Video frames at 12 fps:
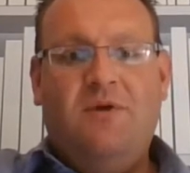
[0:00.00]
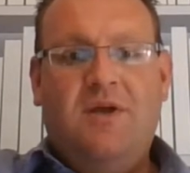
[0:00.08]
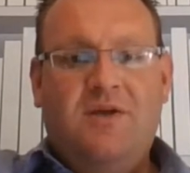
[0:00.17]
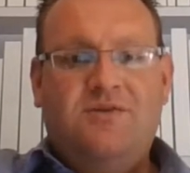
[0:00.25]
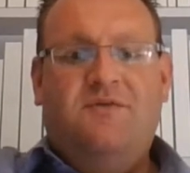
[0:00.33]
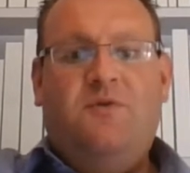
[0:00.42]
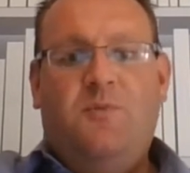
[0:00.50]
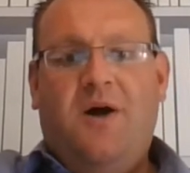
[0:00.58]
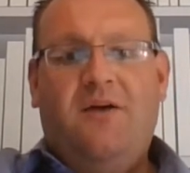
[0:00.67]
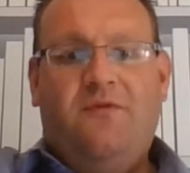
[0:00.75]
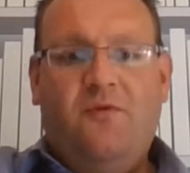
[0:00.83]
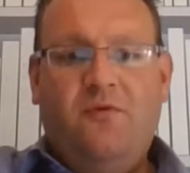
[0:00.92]
So if you
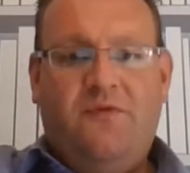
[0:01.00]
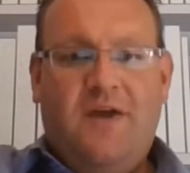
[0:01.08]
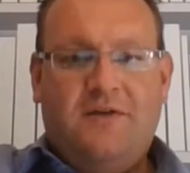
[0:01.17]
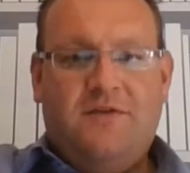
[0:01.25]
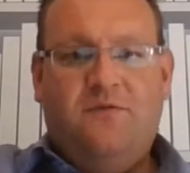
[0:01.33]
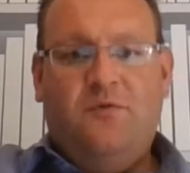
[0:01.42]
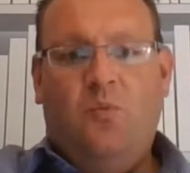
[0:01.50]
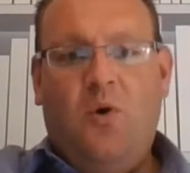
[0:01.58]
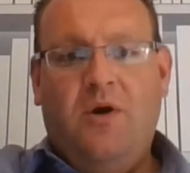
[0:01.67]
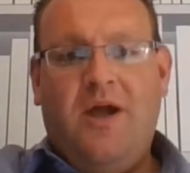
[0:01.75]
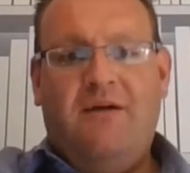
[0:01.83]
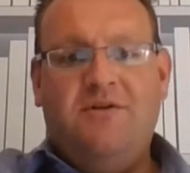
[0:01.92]
buy a Ford Fiesta from
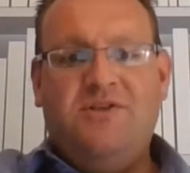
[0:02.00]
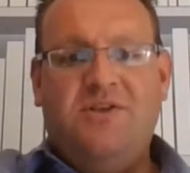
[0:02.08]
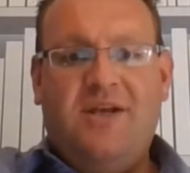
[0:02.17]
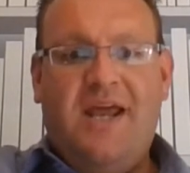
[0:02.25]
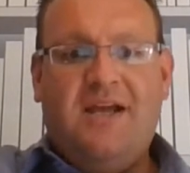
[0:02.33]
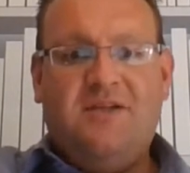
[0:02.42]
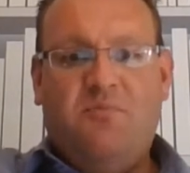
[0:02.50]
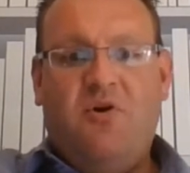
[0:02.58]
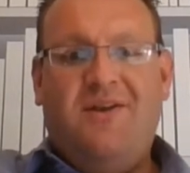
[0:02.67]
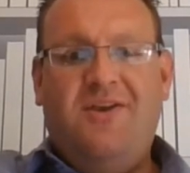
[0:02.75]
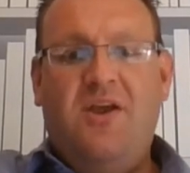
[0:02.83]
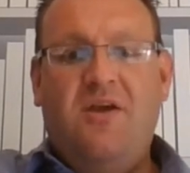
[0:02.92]
one garage to the next,
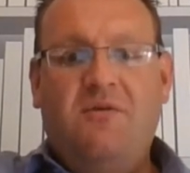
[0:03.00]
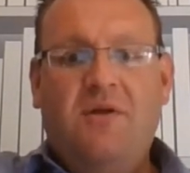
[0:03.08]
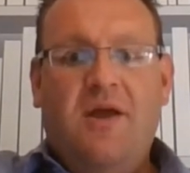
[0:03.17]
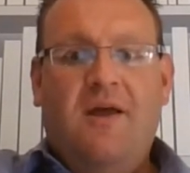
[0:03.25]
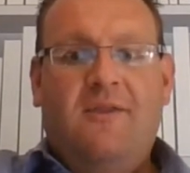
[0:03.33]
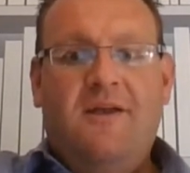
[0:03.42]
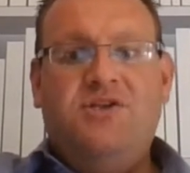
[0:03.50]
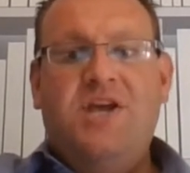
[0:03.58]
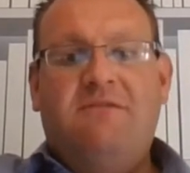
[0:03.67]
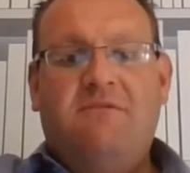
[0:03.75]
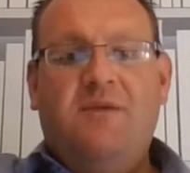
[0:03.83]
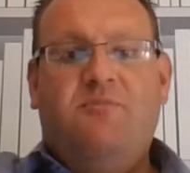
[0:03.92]
brand new, they're
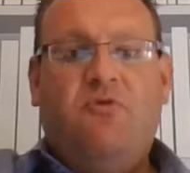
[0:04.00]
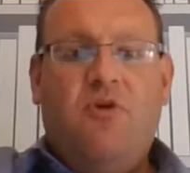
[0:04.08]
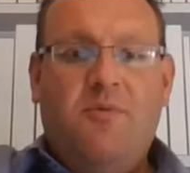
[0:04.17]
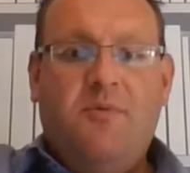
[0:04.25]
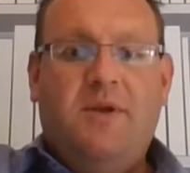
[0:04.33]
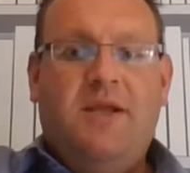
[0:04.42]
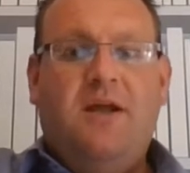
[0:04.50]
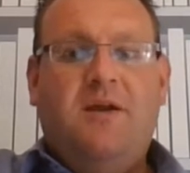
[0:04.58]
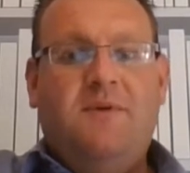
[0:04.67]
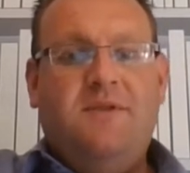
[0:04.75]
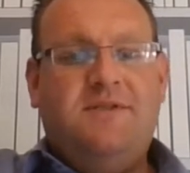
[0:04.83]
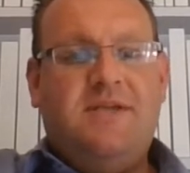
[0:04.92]
generally probably going to
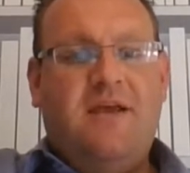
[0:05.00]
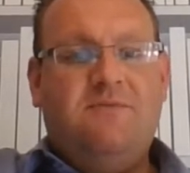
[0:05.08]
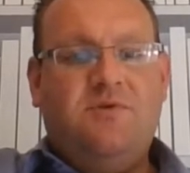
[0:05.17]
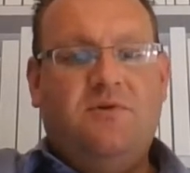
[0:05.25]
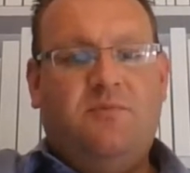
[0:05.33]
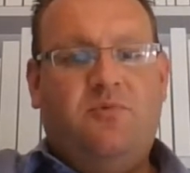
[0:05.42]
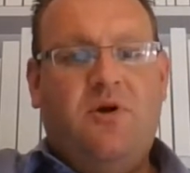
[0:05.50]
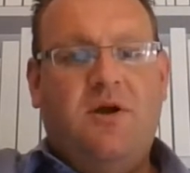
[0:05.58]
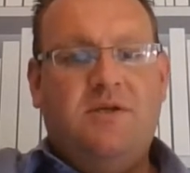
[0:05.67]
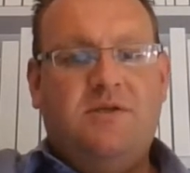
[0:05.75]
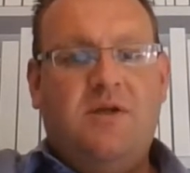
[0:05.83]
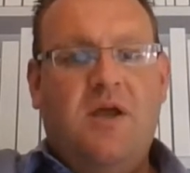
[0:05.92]
be the same sort of
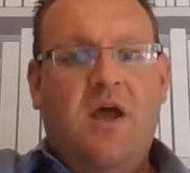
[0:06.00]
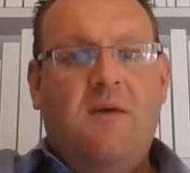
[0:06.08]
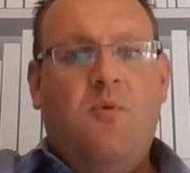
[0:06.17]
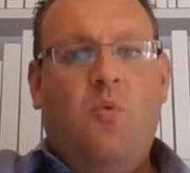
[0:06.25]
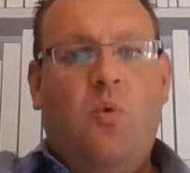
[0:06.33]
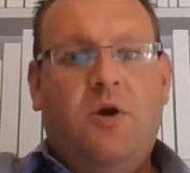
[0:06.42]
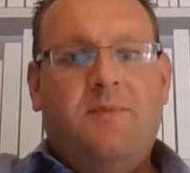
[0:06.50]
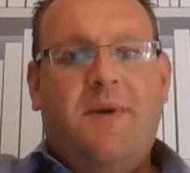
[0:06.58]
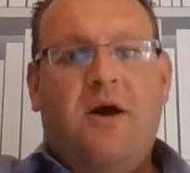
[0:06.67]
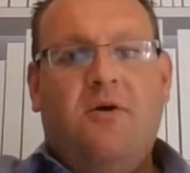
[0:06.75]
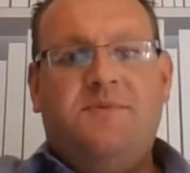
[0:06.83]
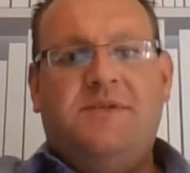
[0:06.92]
price. But what
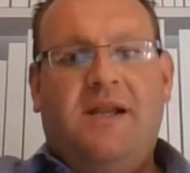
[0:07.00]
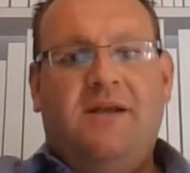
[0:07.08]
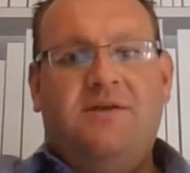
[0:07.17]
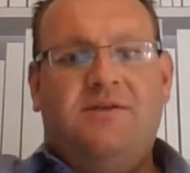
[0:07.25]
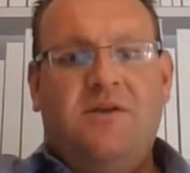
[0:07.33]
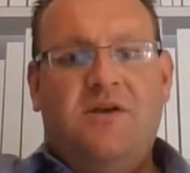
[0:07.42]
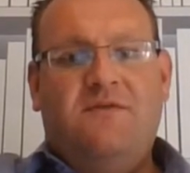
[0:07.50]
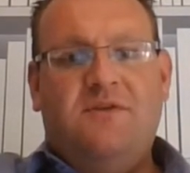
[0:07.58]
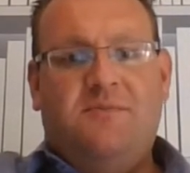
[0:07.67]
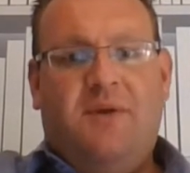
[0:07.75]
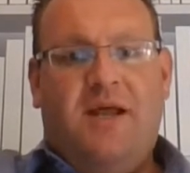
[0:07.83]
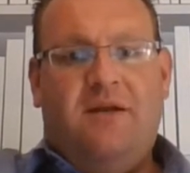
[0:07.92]
about upselling a service
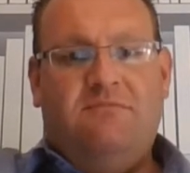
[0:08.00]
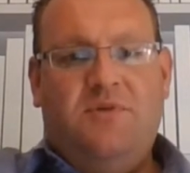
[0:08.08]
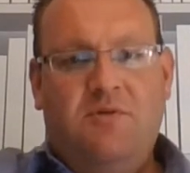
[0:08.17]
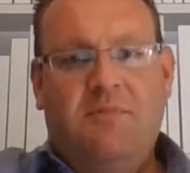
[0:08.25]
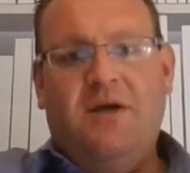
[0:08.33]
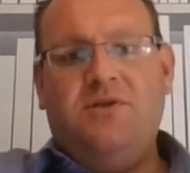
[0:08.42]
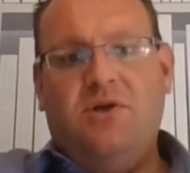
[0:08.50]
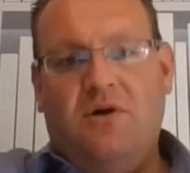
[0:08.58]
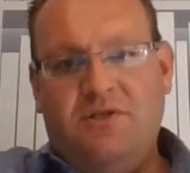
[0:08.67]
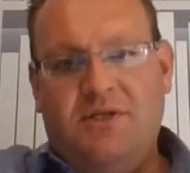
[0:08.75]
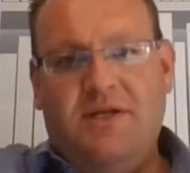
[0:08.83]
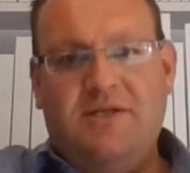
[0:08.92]
plan? You might
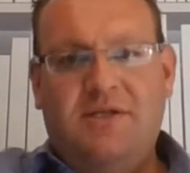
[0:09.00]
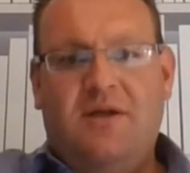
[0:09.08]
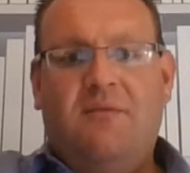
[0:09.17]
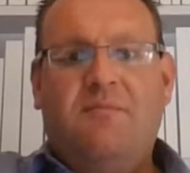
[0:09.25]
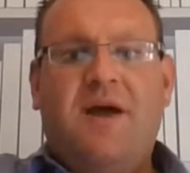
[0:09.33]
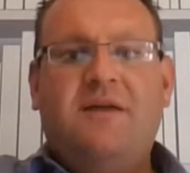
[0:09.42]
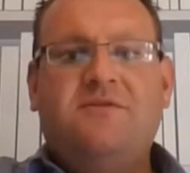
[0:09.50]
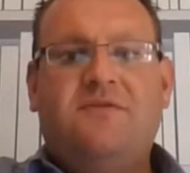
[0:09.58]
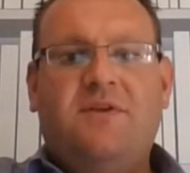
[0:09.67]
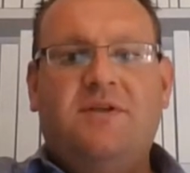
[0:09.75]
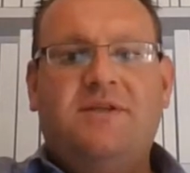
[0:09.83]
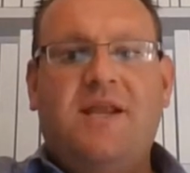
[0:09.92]
charge £99 for
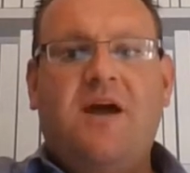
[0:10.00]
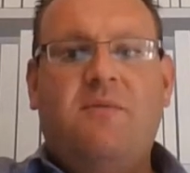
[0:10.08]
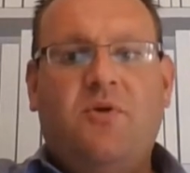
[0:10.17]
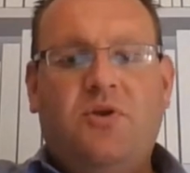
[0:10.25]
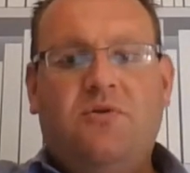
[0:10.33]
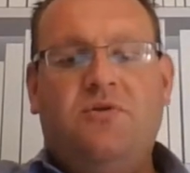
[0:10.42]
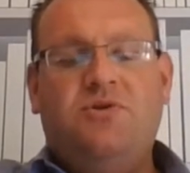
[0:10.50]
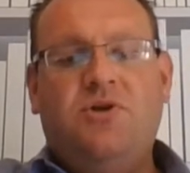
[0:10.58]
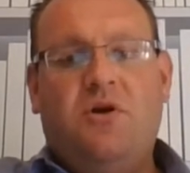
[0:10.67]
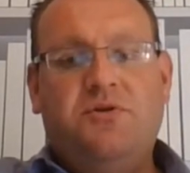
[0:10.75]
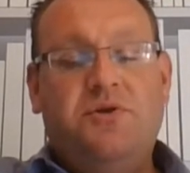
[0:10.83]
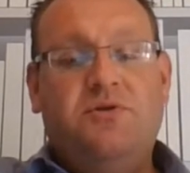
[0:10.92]
this now, but you could
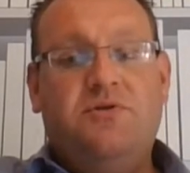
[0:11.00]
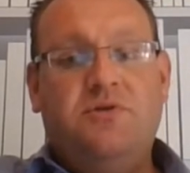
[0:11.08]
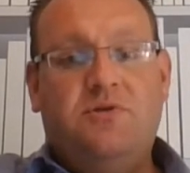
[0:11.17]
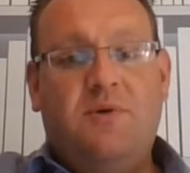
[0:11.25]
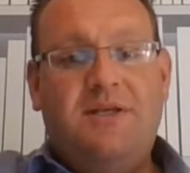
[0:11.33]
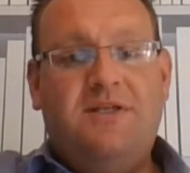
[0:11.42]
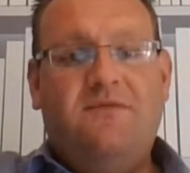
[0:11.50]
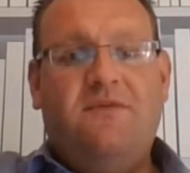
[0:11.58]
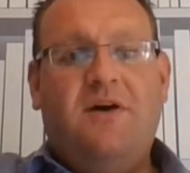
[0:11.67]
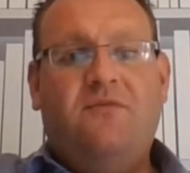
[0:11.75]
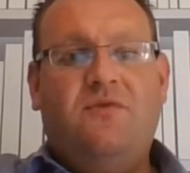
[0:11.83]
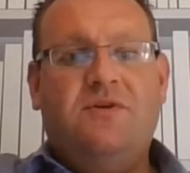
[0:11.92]
charge £125,
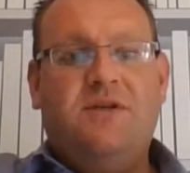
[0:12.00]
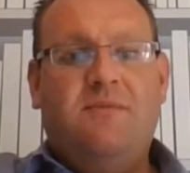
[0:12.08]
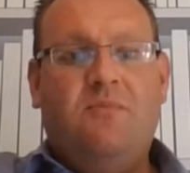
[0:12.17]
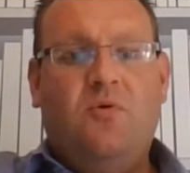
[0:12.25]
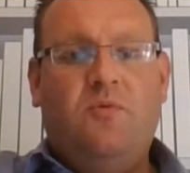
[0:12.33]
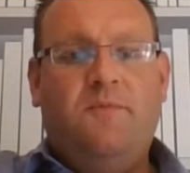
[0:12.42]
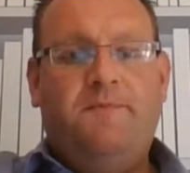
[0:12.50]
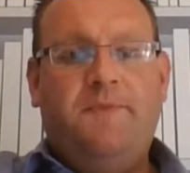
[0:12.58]
for example.